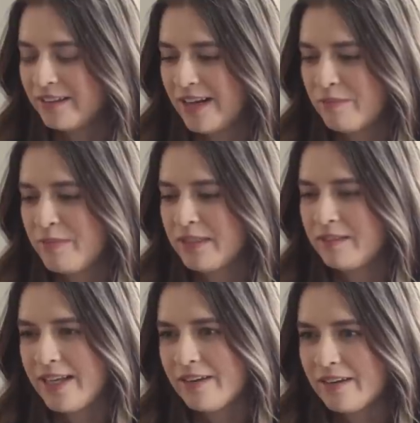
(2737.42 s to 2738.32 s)
allowed me
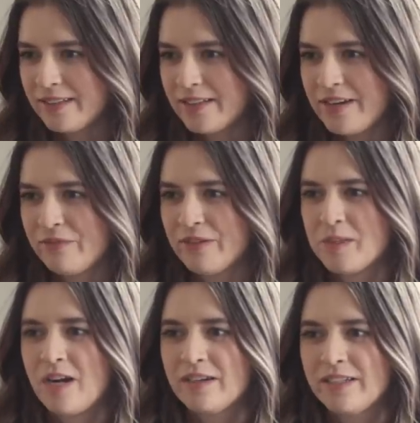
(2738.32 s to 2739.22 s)
later in life when
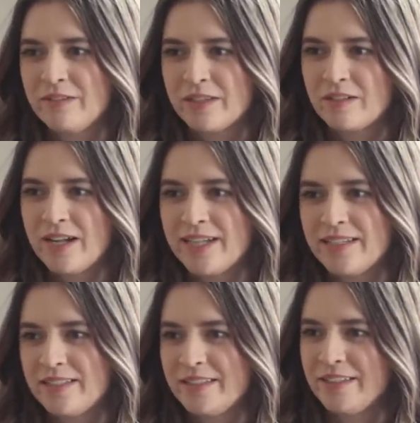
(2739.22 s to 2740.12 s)
I'm talking with
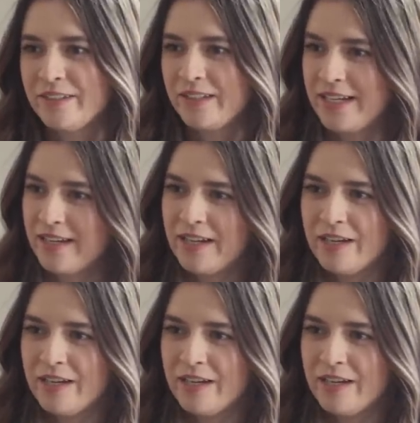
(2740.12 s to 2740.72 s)
clients and they're like,